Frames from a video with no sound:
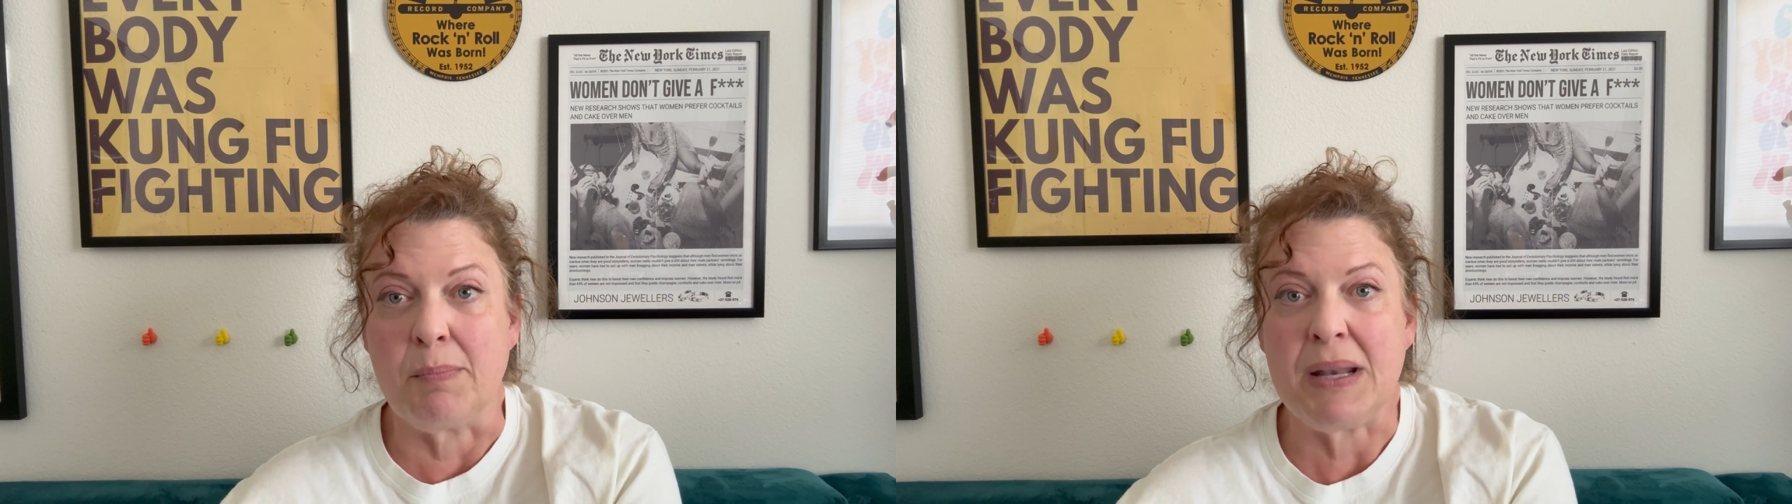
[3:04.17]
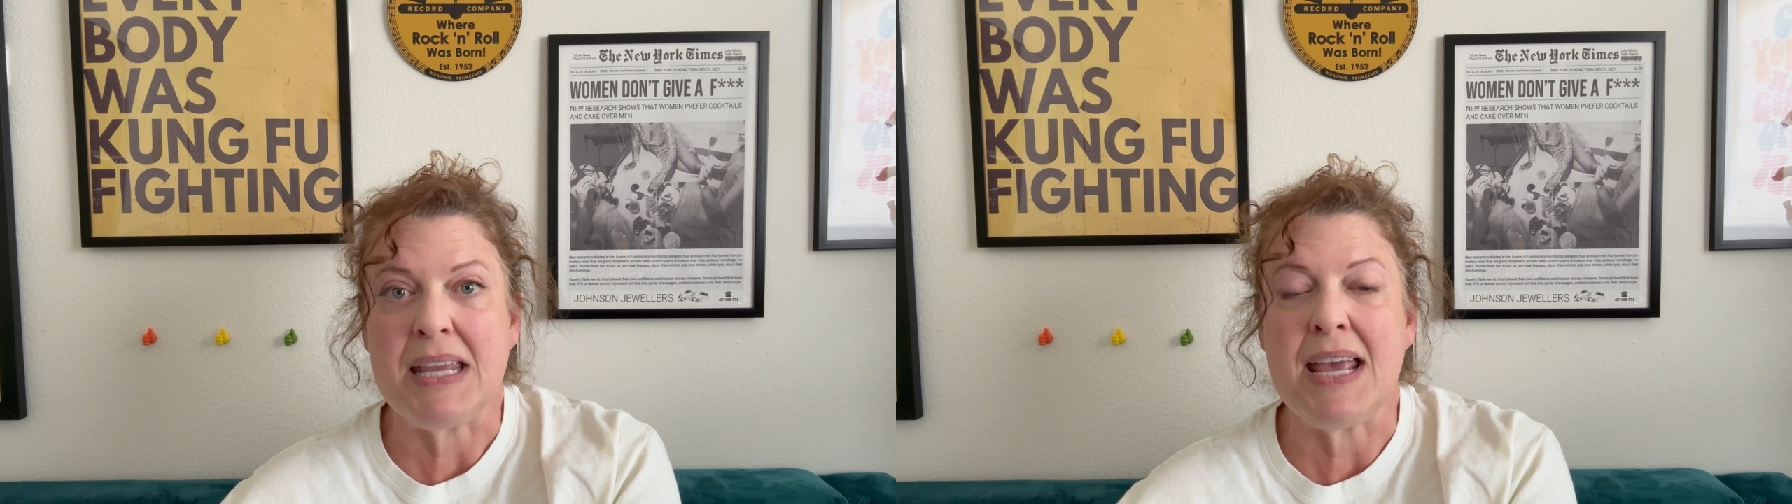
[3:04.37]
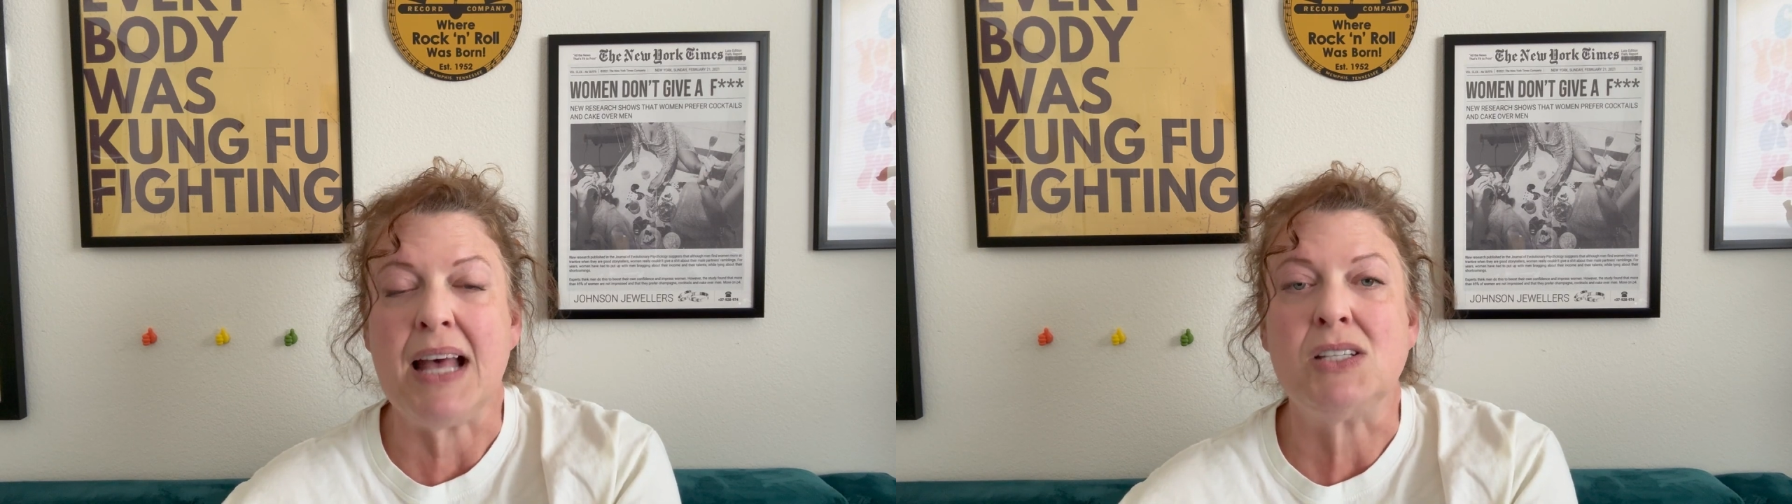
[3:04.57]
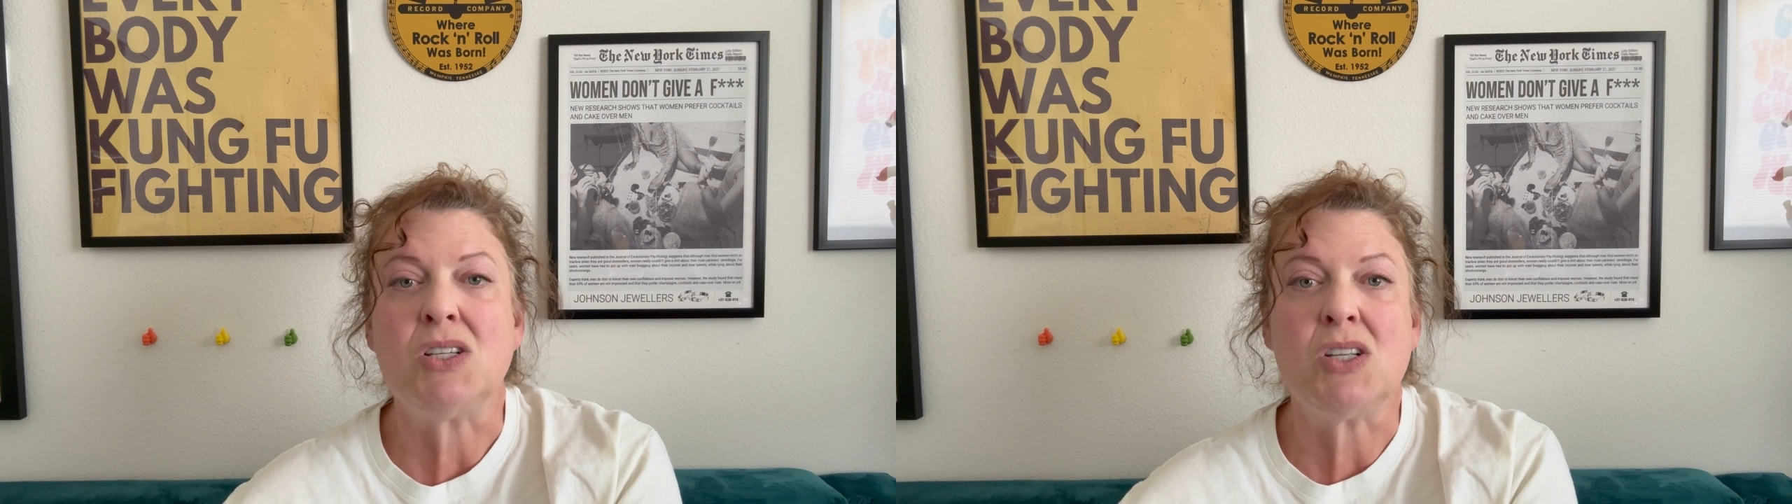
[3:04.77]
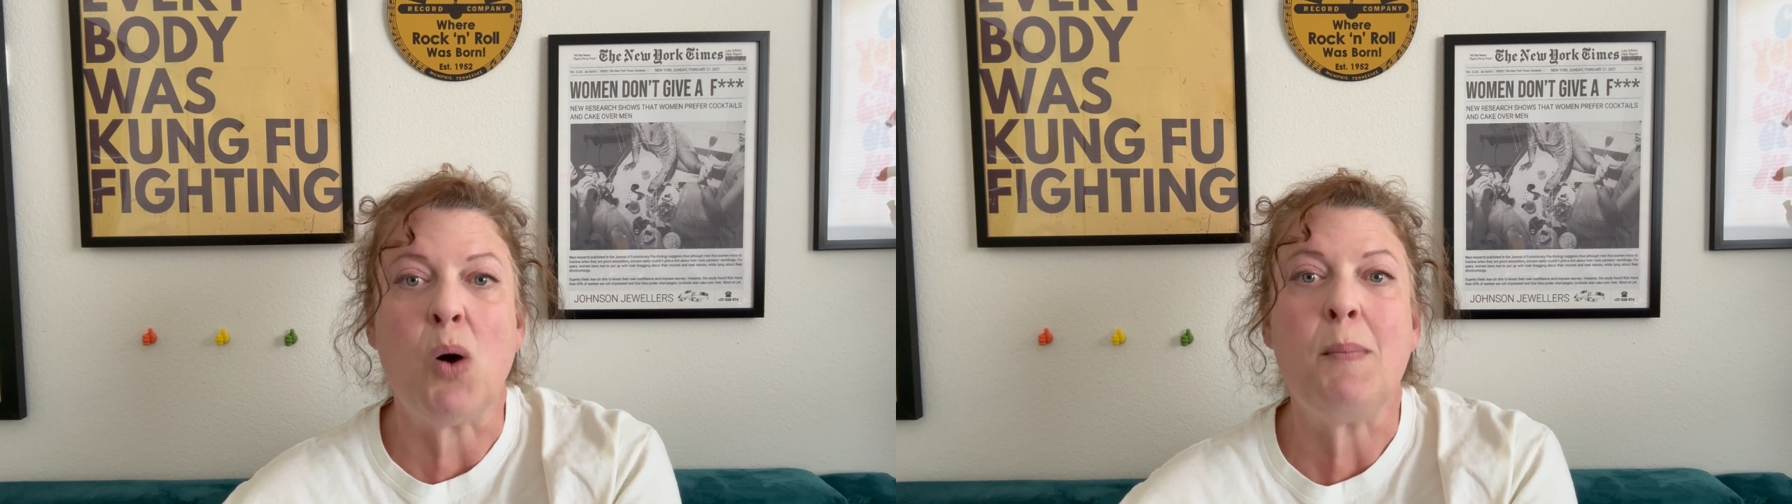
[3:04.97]
but he had
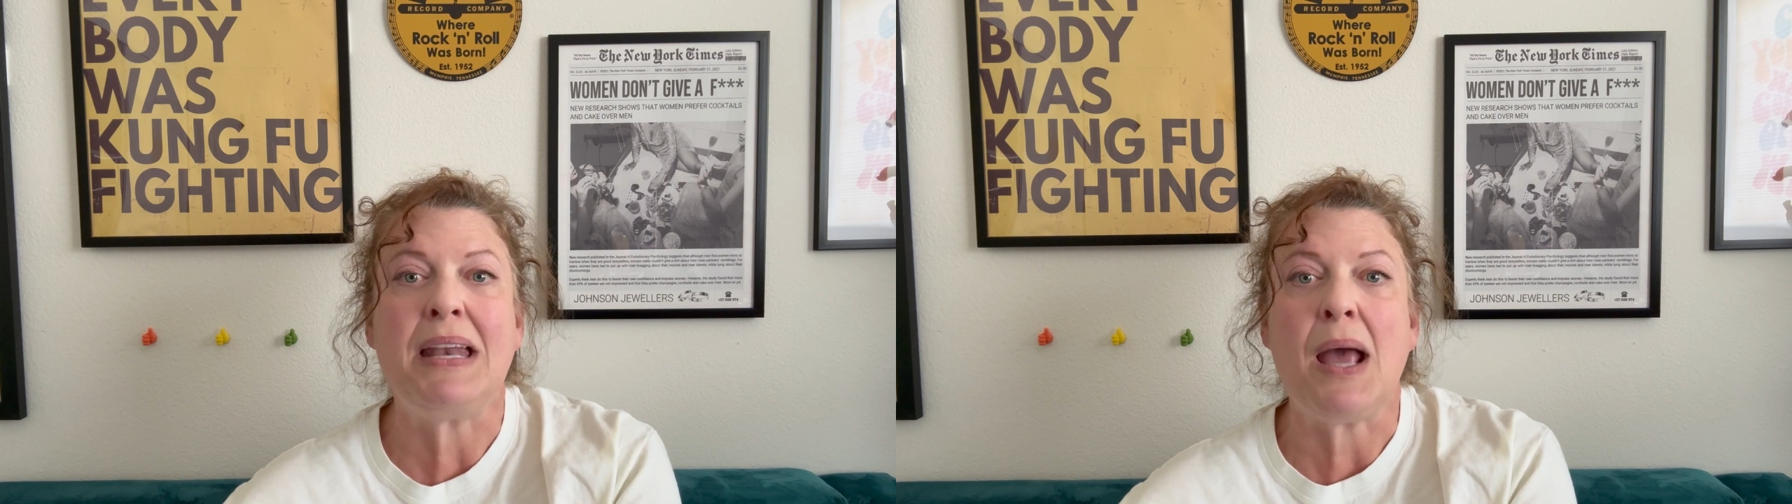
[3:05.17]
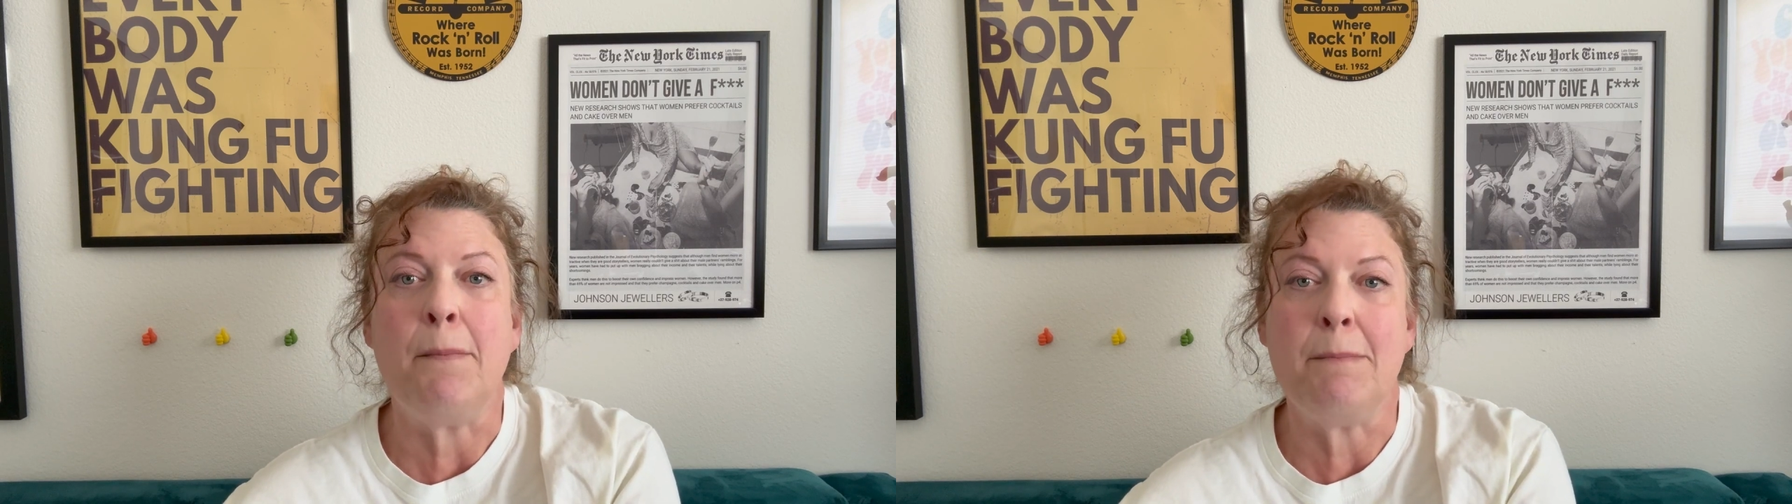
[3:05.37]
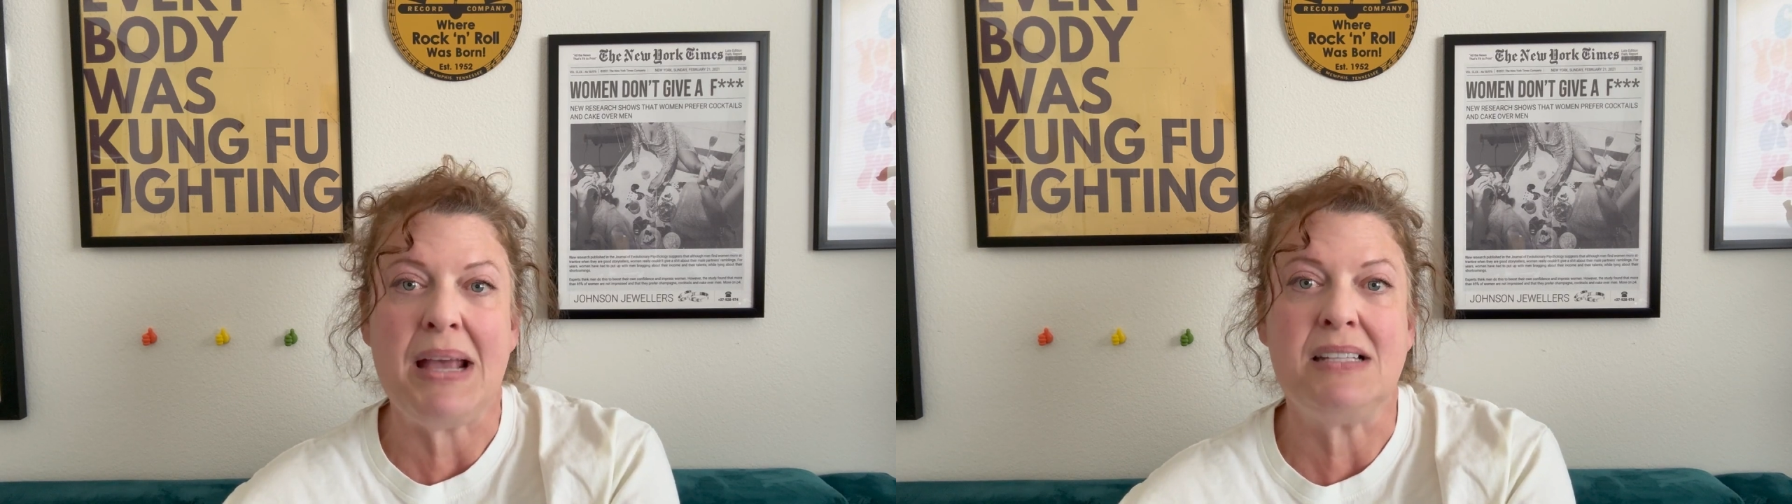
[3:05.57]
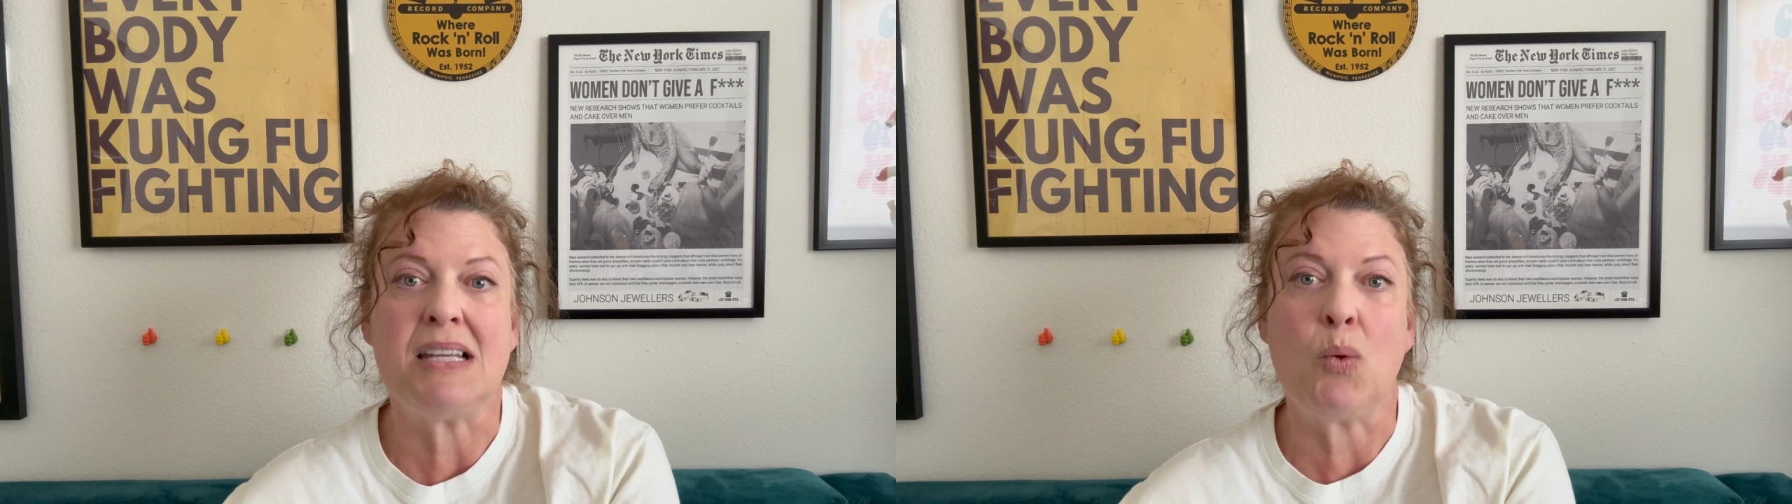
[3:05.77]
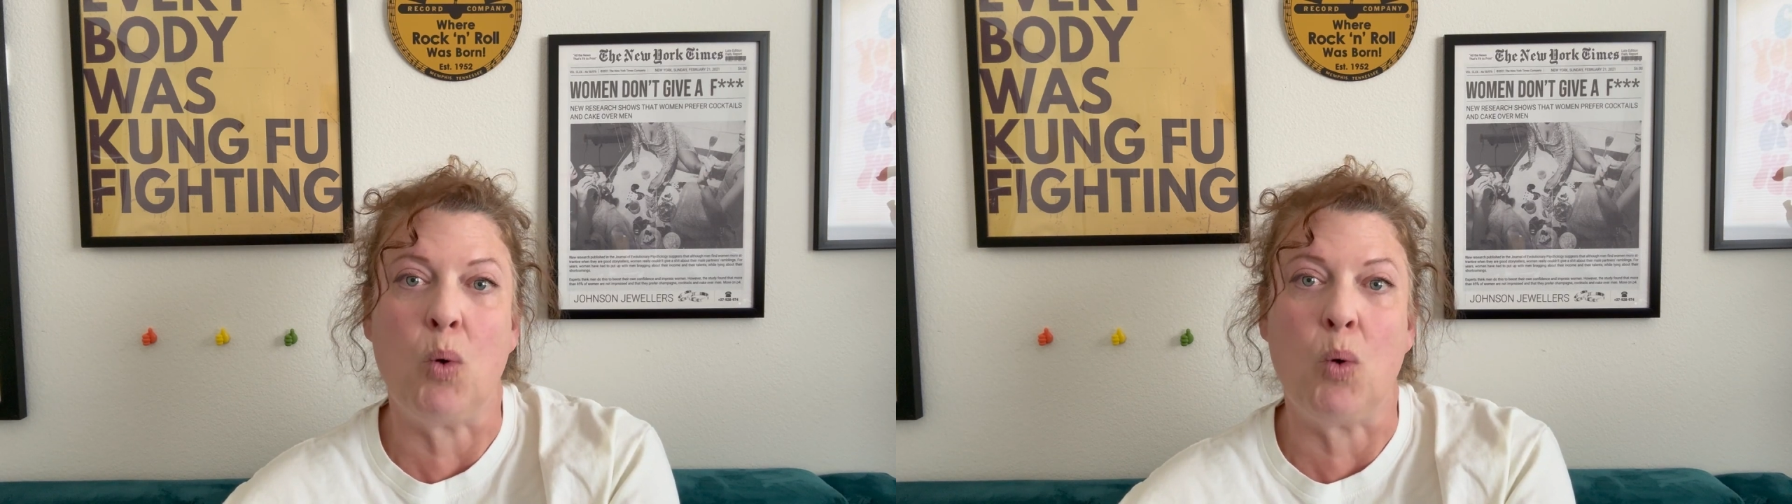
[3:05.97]
so many amazing,